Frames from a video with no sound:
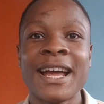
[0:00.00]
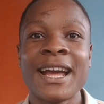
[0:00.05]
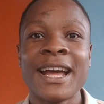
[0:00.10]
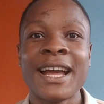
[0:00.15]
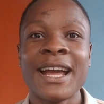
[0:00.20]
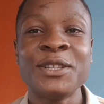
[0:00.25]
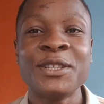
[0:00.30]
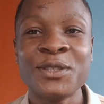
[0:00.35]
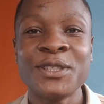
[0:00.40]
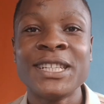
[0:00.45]

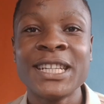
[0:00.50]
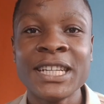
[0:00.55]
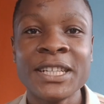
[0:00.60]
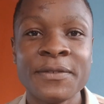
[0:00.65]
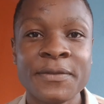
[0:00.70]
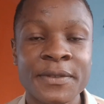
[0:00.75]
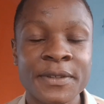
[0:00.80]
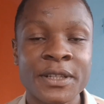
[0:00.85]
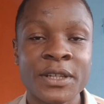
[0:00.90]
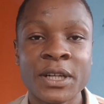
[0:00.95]
In today's
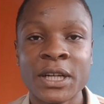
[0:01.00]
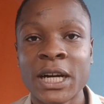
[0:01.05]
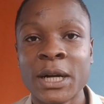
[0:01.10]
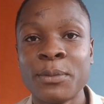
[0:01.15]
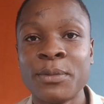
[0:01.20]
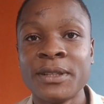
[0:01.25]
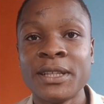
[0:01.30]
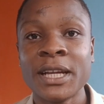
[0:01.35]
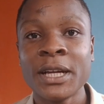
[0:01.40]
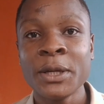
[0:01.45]
video, I'll
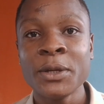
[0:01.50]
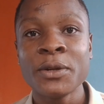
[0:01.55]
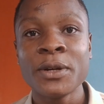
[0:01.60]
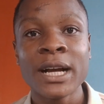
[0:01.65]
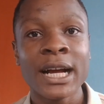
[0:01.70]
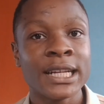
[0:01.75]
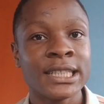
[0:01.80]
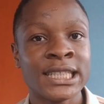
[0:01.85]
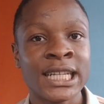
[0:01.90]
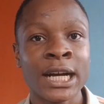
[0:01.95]
be telling you
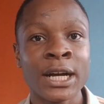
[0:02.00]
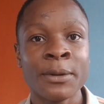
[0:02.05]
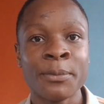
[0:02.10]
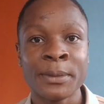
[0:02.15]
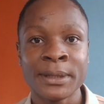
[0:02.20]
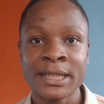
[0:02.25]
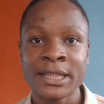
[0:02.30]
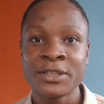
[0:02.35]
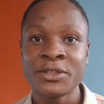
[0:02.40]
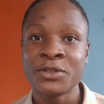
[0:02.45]
guys how I
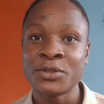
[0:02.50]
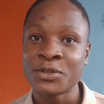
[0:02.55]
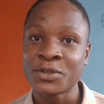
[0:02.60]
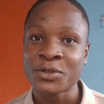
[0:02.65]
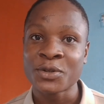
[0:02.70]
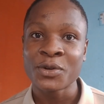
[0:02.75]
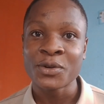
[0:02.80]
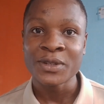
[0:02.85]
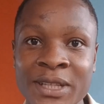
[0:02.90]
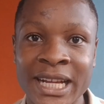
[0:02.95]
managed to
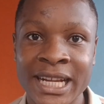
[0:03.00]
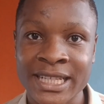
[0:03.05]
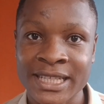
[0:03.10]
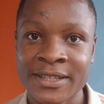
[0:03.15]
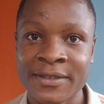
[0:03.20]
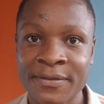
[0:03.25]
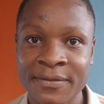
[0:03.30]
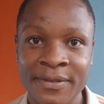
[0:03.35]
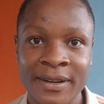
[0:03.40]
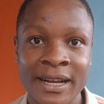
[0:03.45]
score
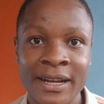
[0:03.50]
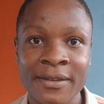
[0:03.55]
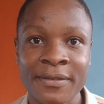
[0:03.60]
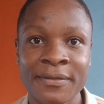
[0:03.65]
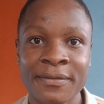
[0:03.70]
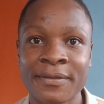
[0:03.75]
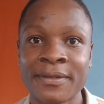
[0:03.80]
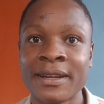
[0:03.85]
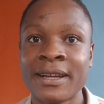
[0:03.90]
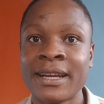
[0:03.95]
95
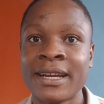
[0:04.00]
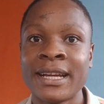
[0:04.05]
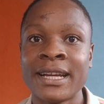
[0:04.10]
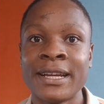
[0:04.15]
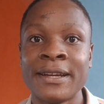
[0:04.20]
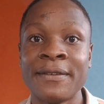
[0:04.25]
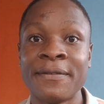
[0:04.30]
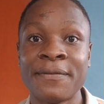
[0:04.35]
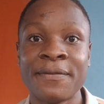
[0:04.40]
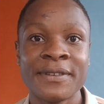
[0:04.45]

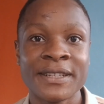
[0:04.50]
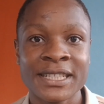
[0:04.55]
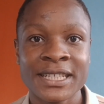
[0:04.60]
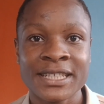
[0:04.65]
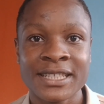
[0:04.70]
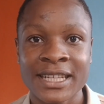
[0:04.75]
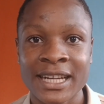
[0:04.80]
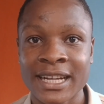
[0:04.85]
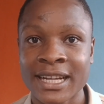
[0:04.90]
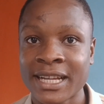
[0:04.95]
in
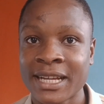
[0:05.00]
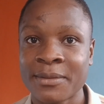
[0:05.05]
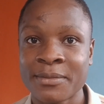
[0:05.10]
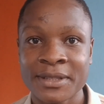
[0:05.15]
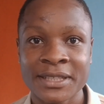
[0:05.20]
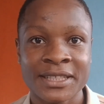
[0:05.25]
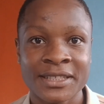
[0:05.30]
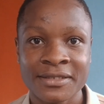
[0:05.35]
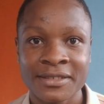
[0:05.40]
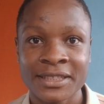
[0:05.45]
physics and
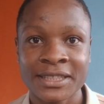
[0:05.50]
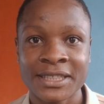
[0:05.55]
chemistry